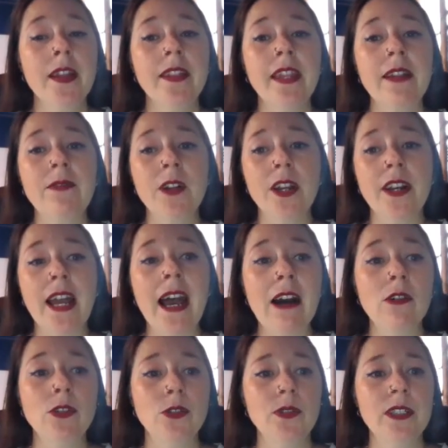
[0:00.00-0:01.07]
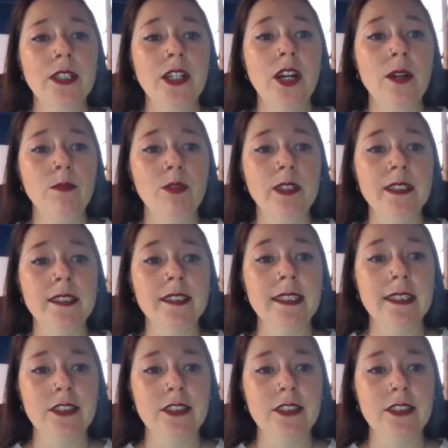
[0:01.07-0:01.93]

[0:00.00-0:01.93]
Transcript: They've learned how to interpret